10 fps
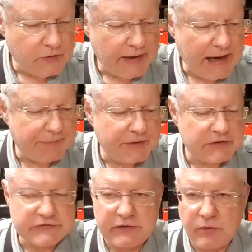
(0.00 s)
happy to
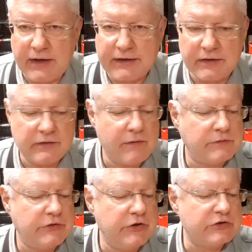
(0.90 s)
see what I can
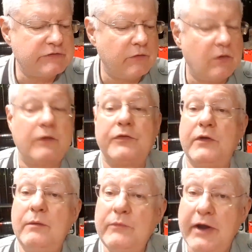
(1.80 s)
use for a
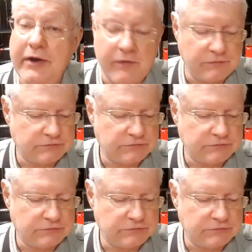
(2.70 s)
thumbnail.